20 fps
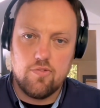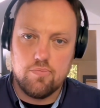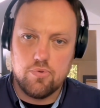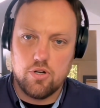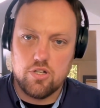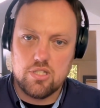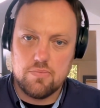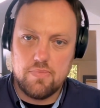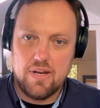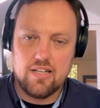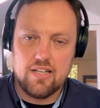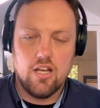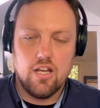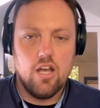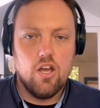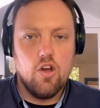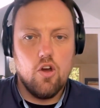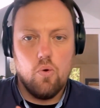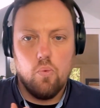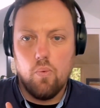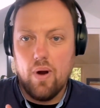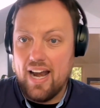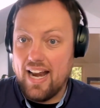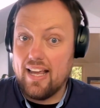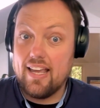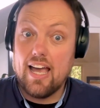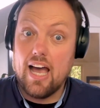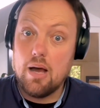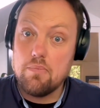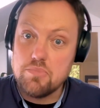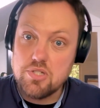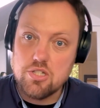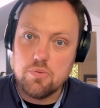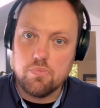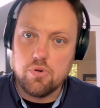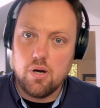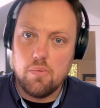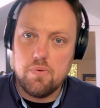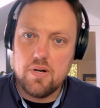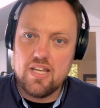prospect when it comes to
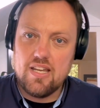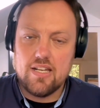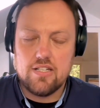property.